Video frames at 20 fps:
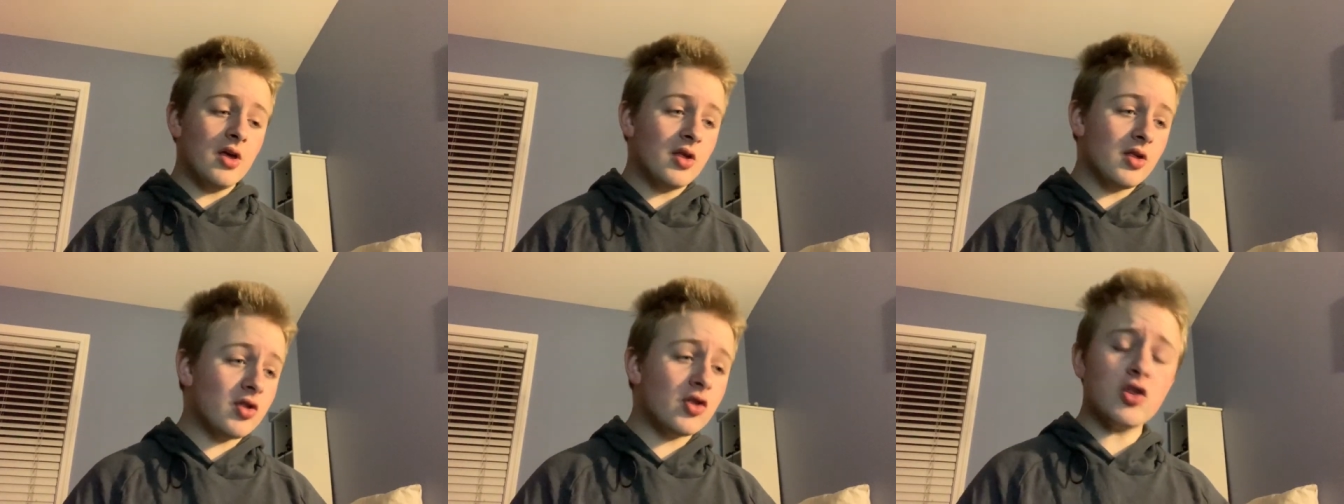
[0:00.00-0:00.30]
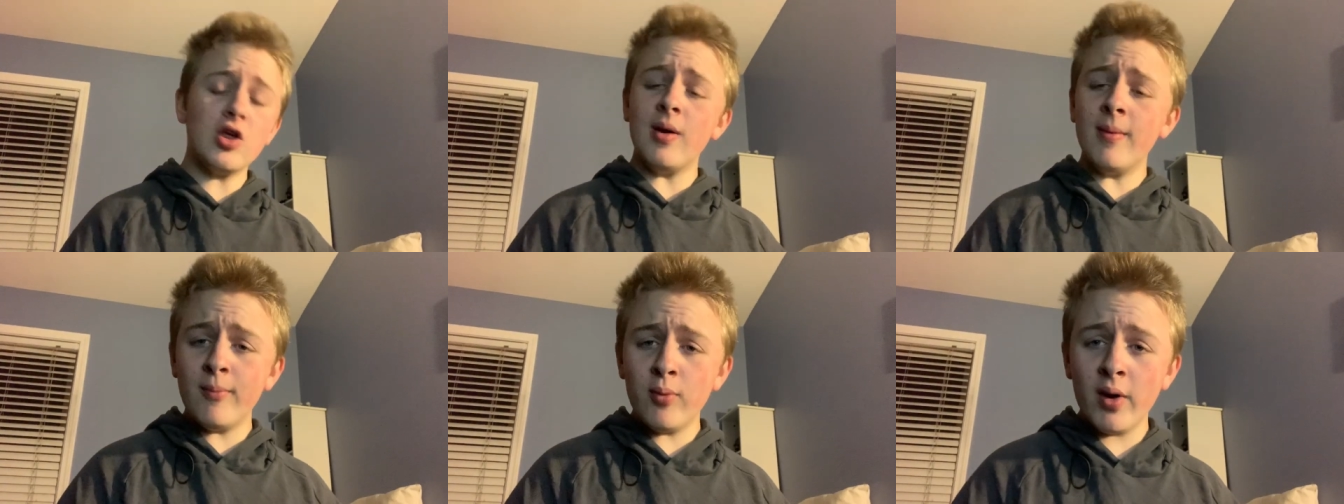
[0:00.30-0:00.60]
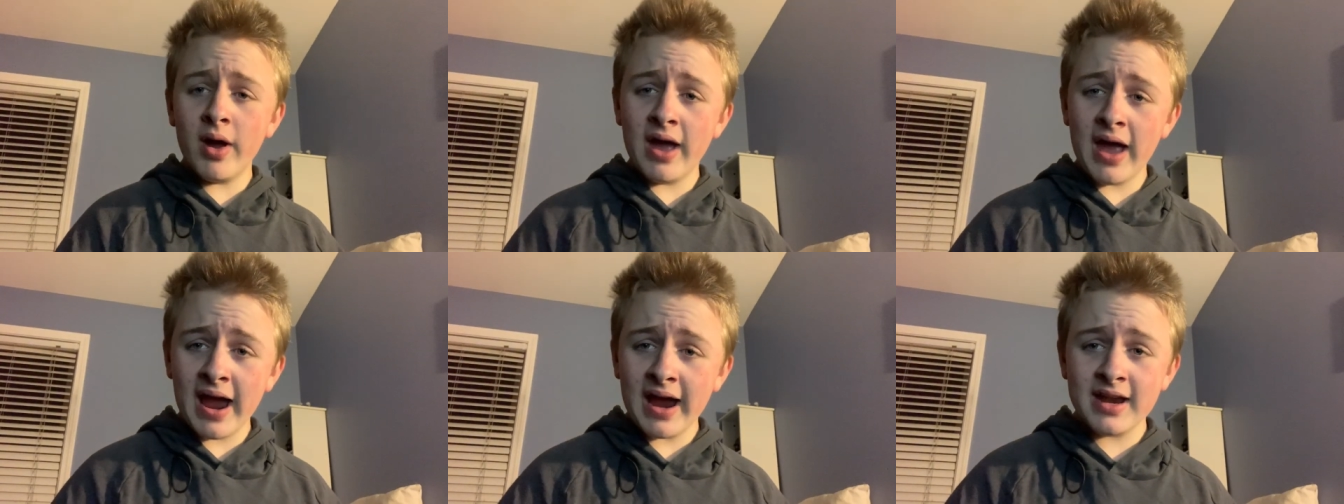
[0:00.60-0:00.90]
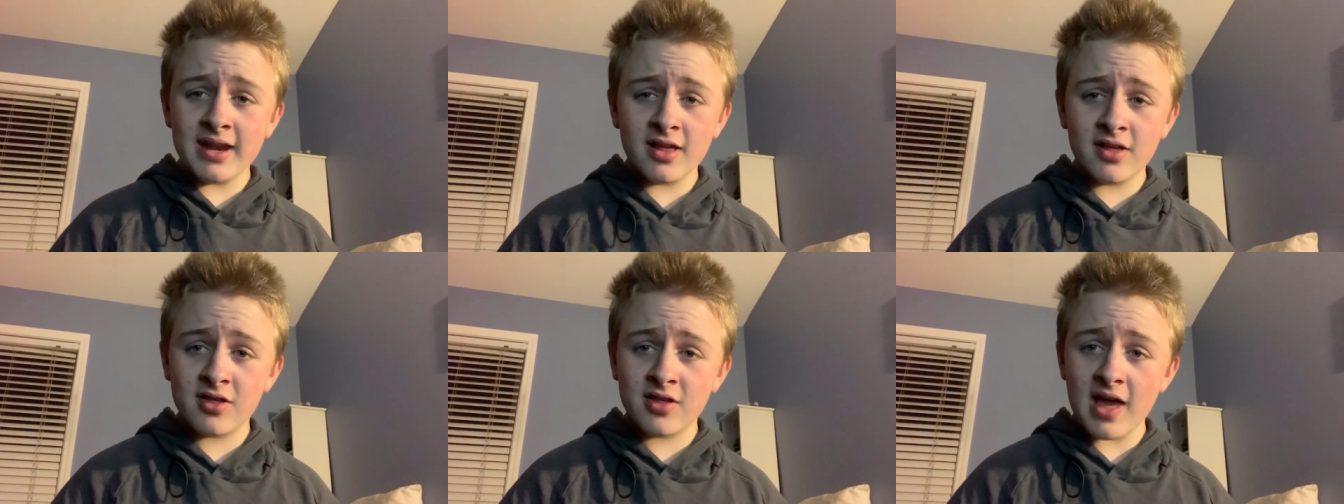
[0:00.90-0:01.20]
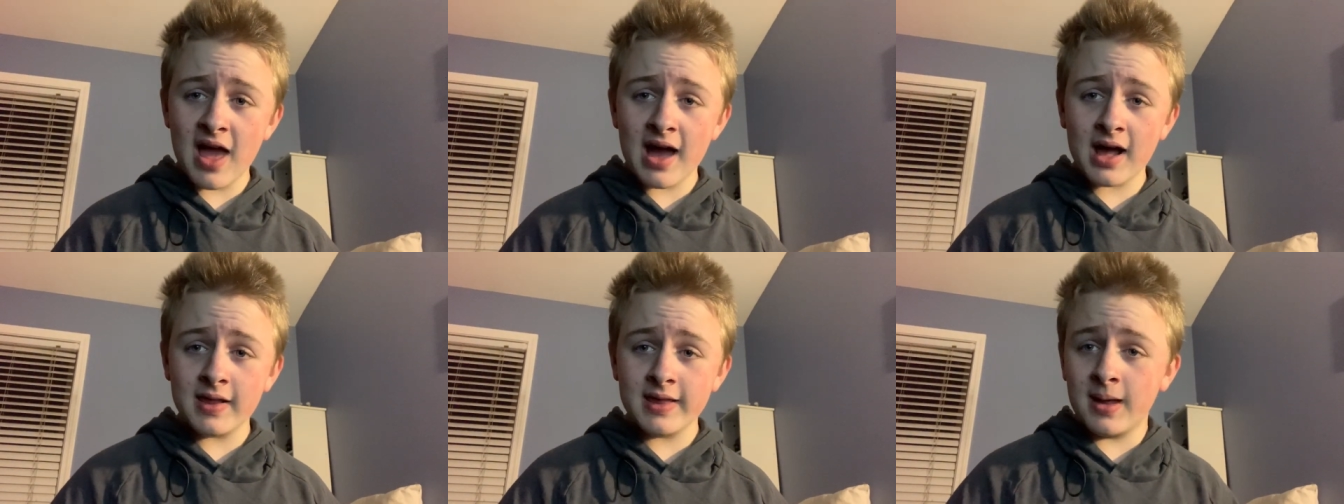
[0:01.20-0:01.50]
Subway ain't
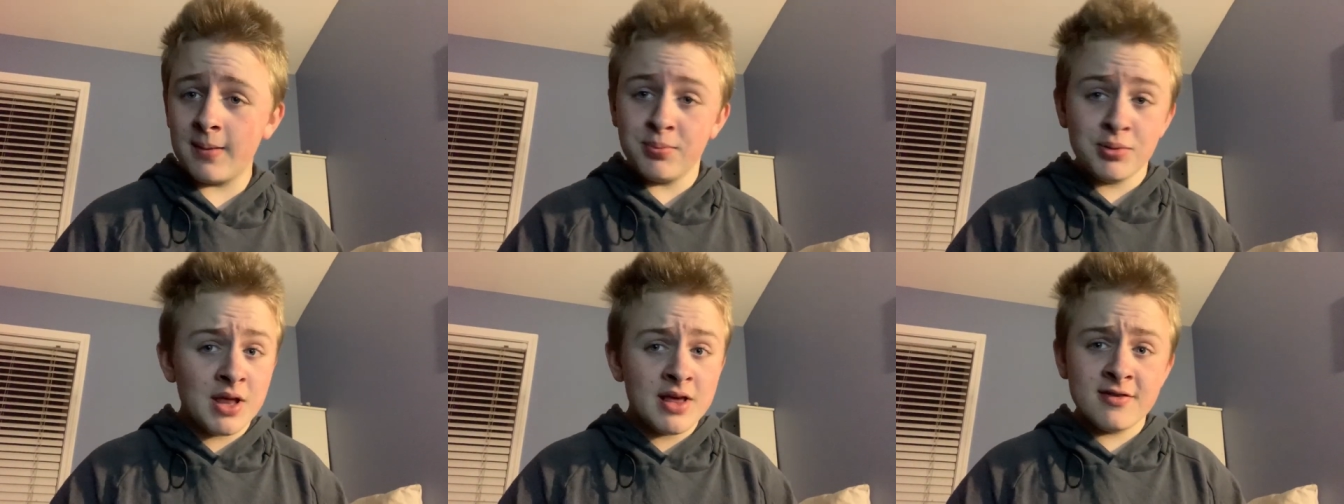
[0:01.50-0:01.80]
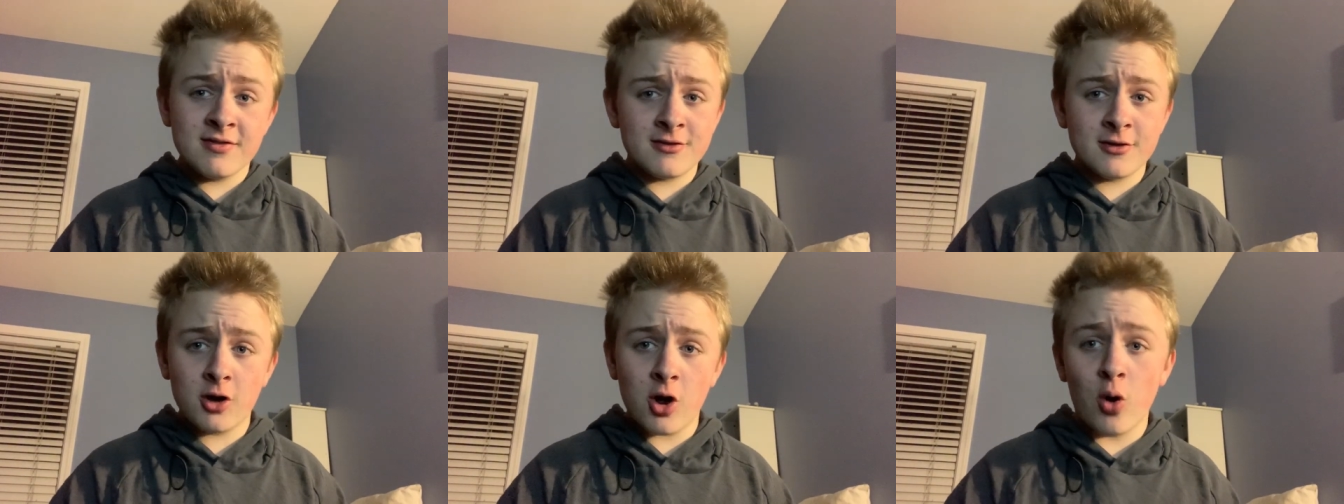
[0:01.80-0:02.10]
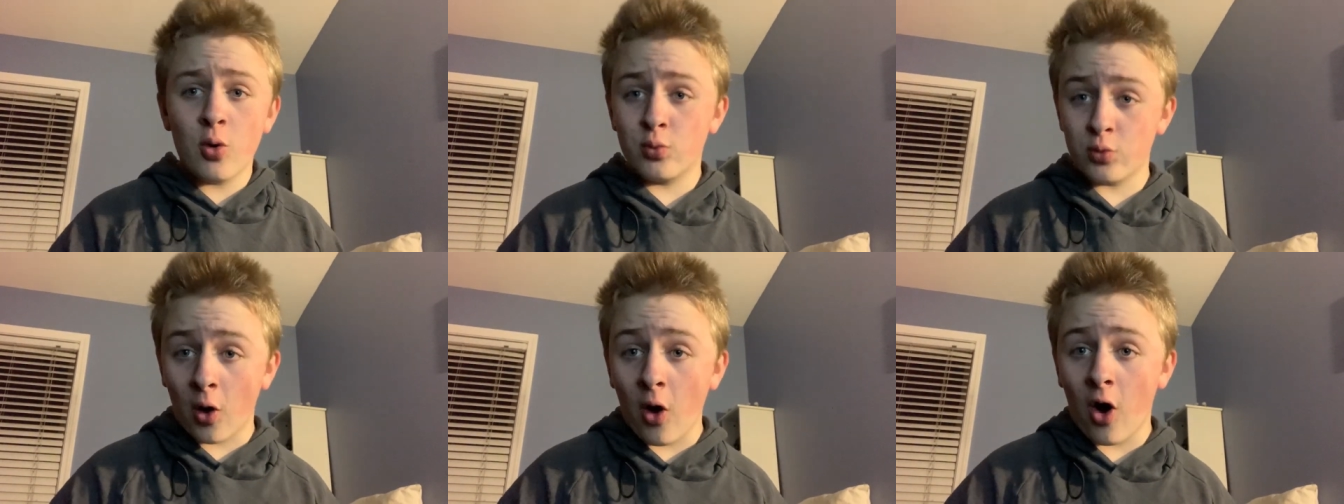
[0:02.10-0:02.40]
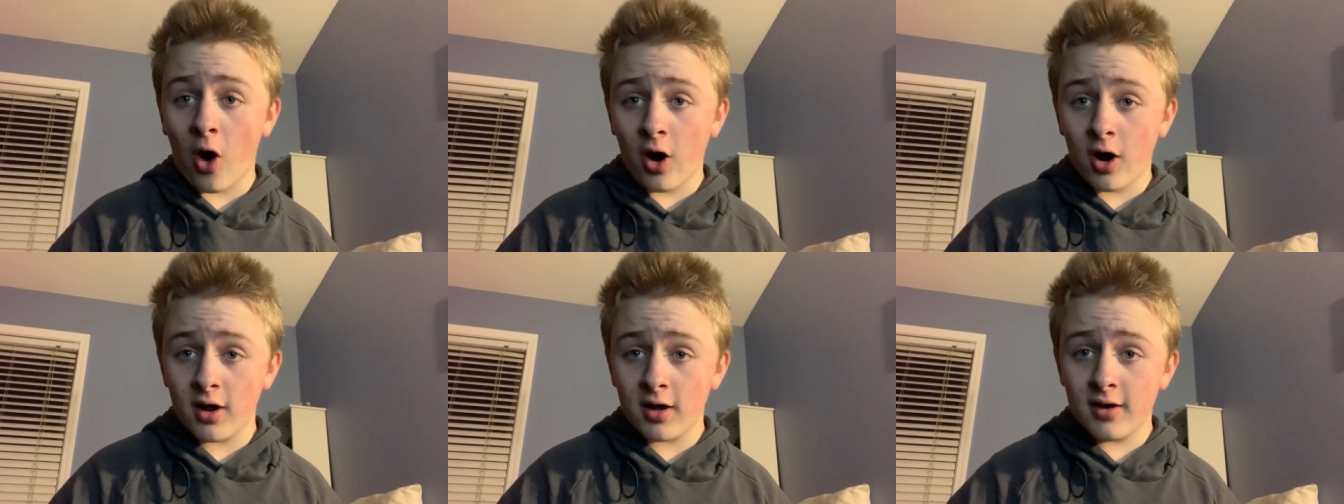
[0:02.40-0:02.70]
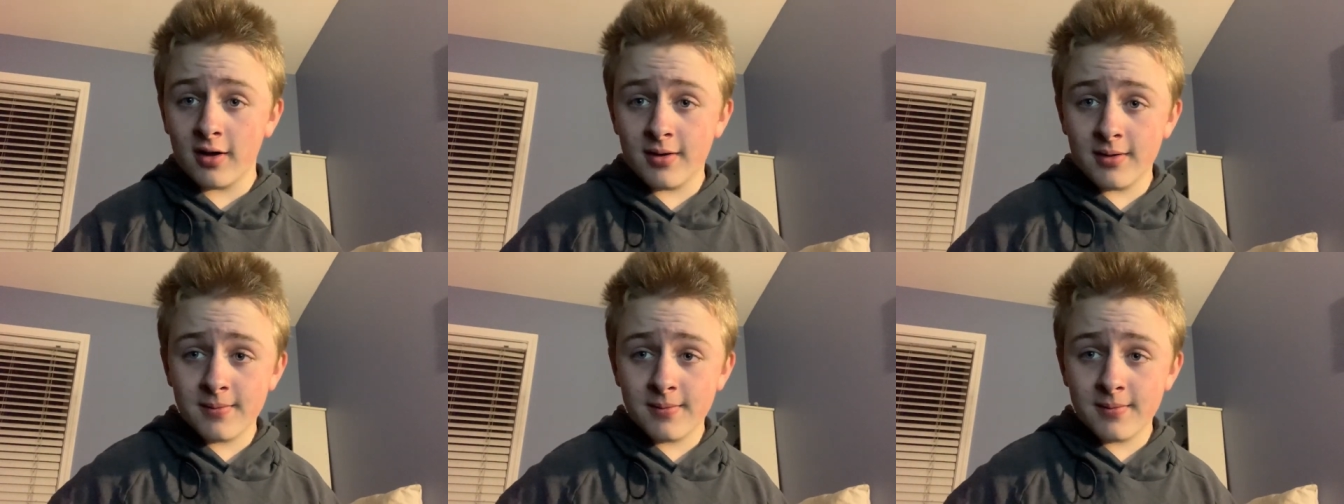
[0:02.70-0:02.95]
exactly a place to go wrong.